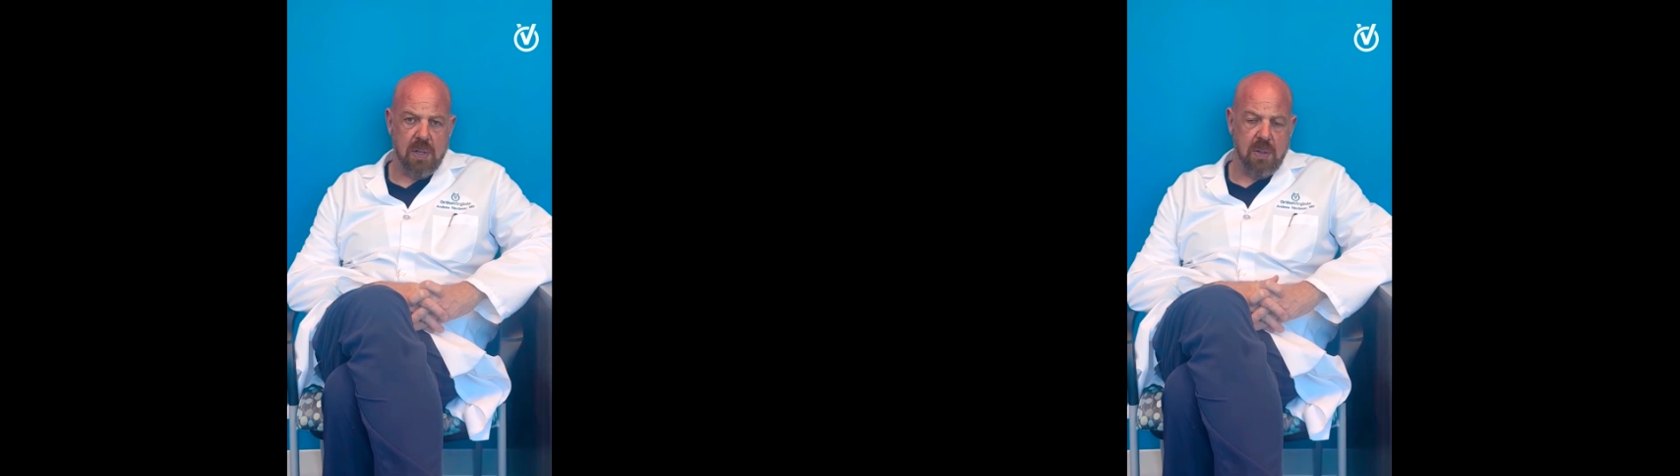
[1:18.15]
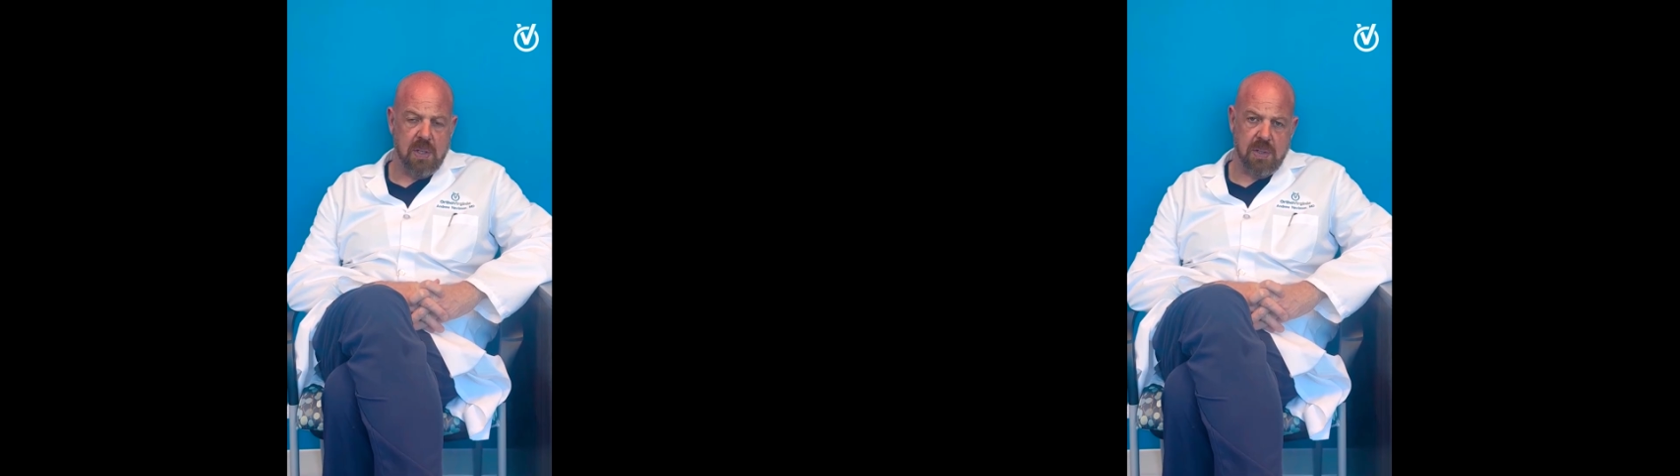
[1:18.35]

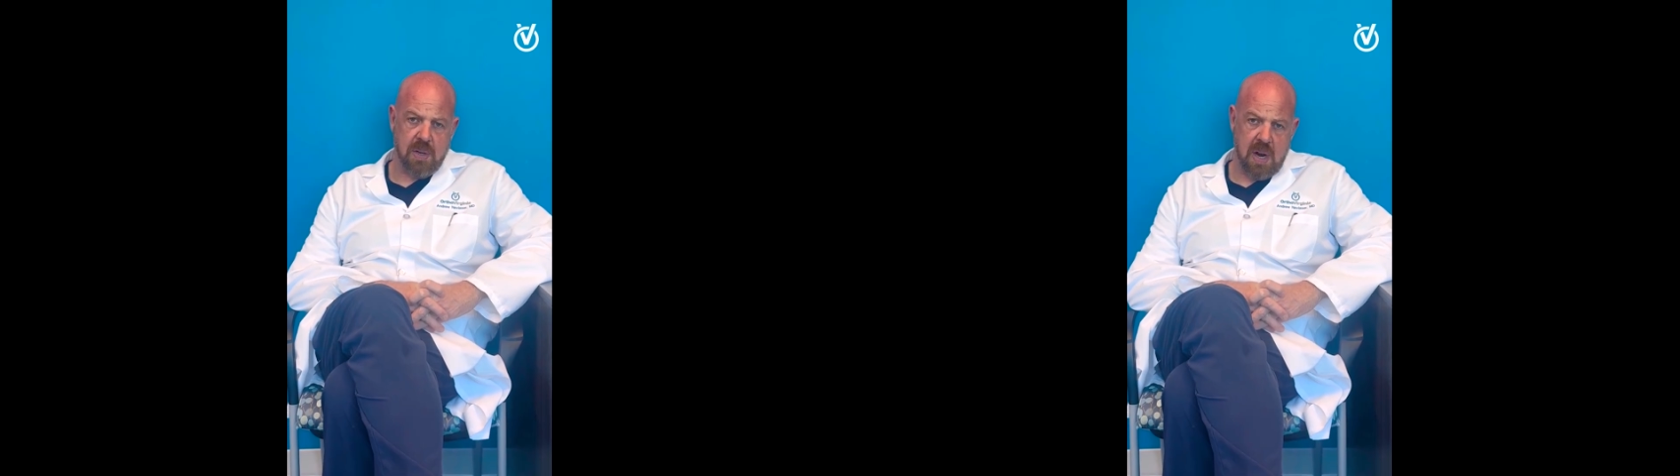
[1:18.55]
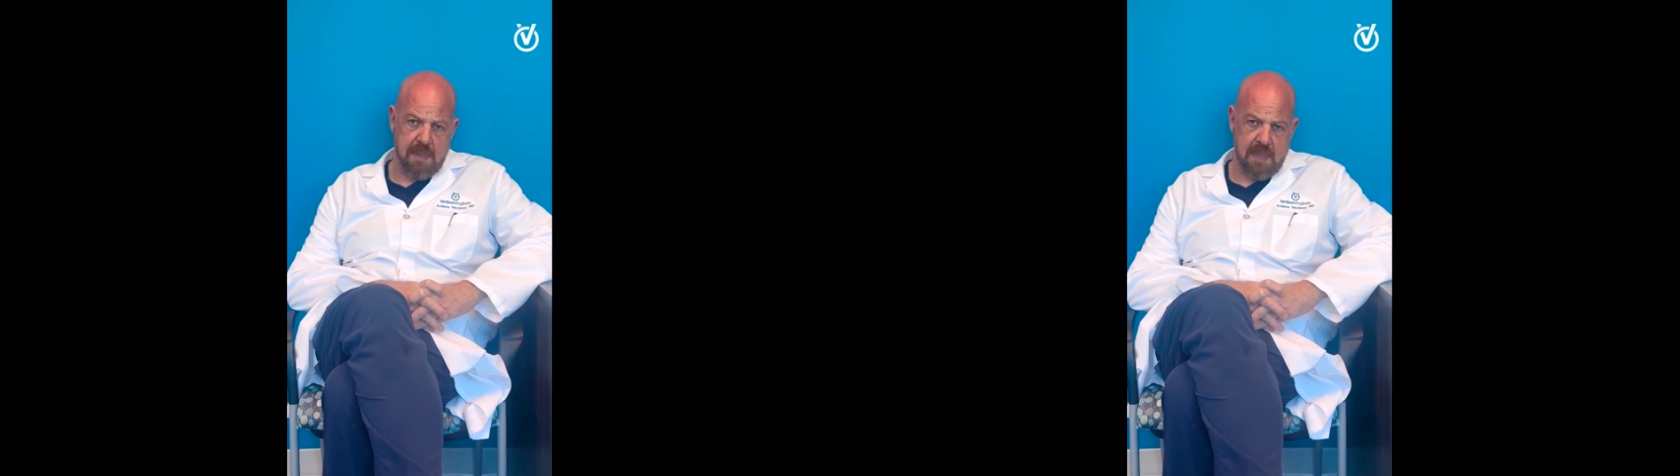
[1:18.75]
You can
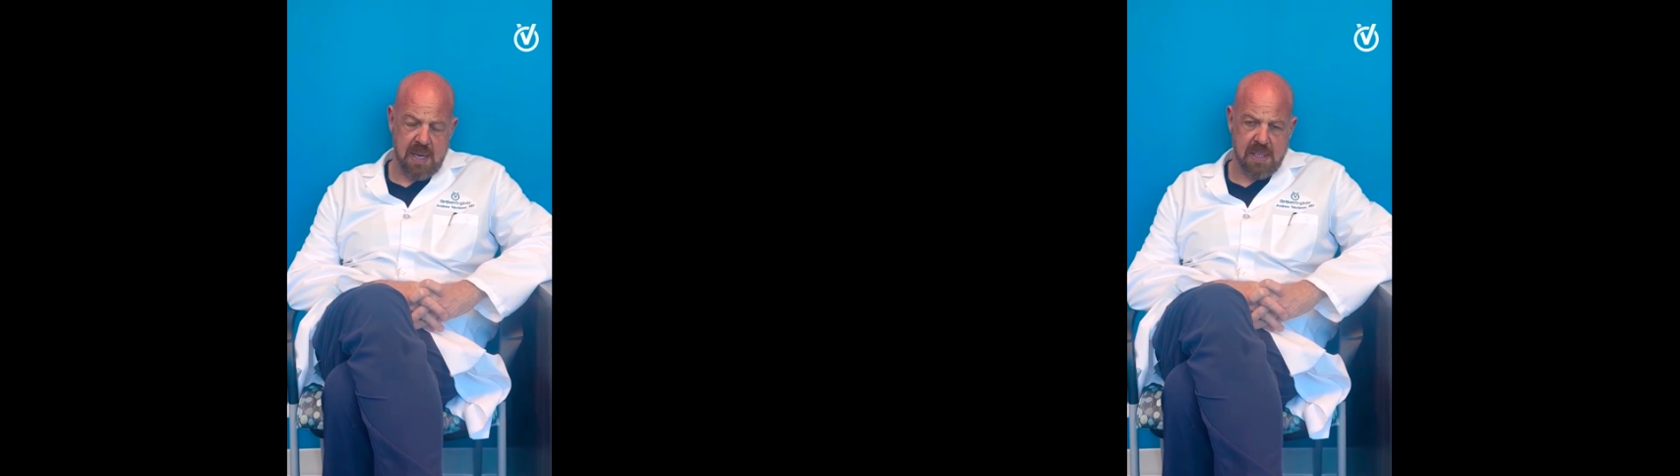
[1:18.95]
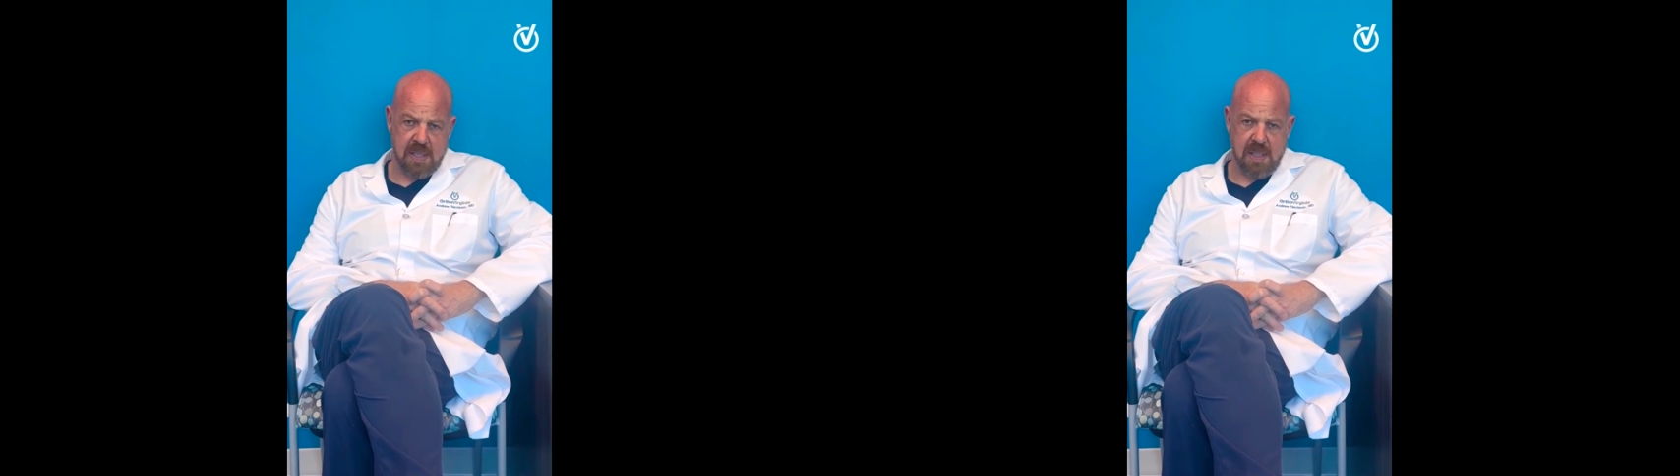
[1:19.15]
try
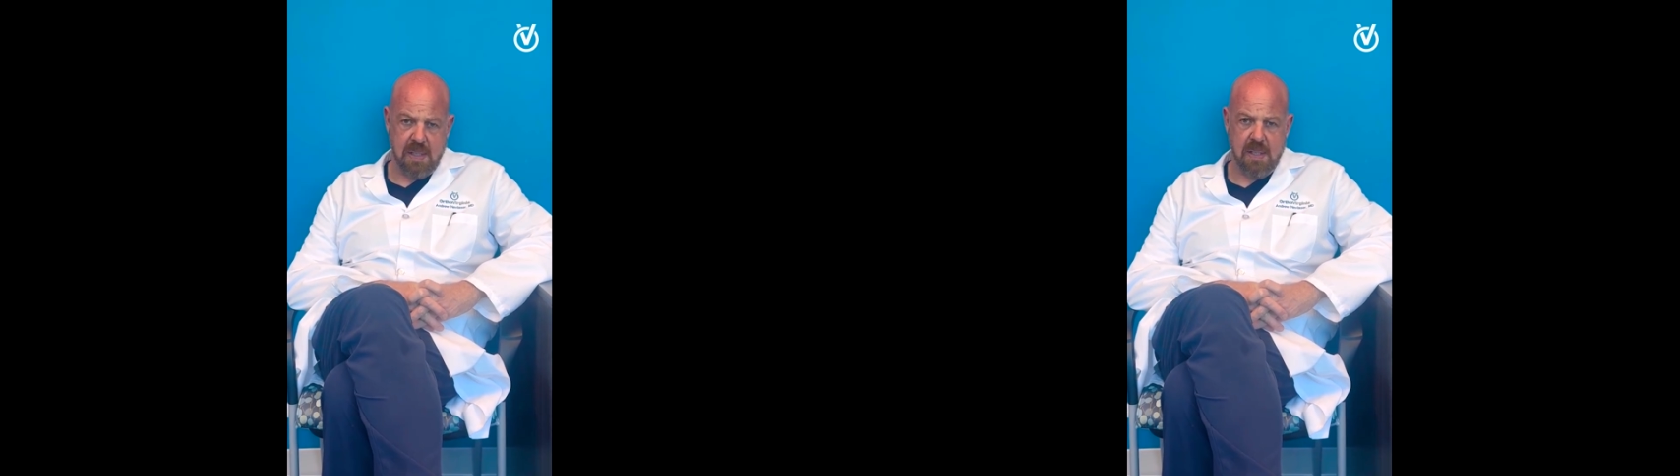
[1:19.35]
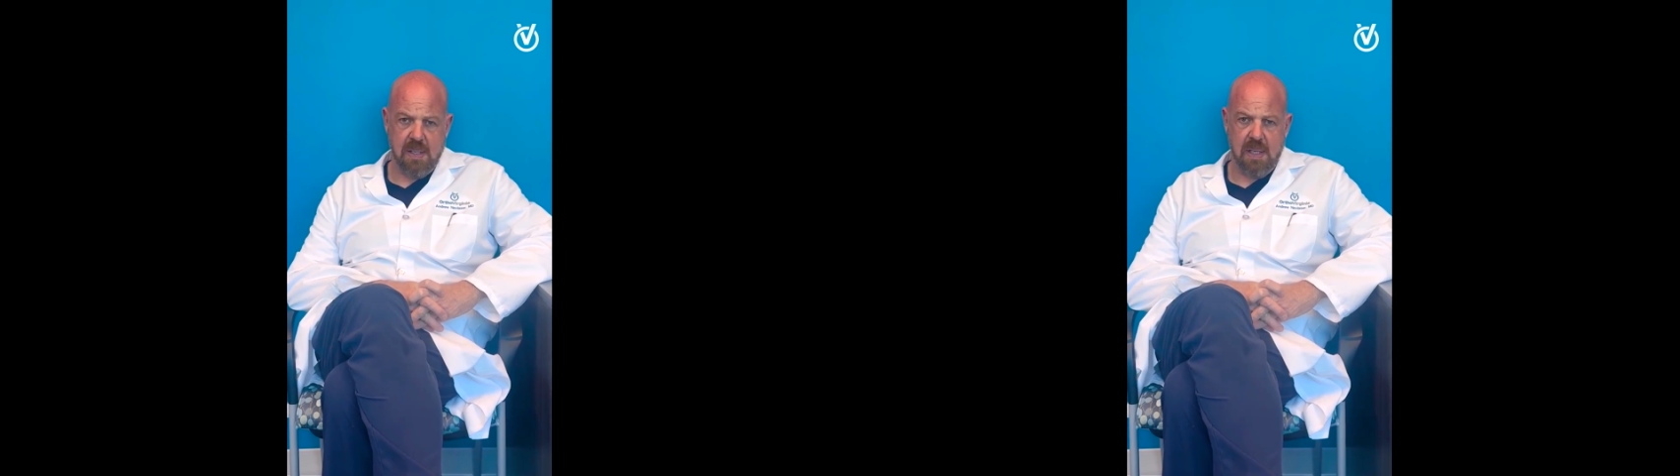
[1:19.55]
medicines,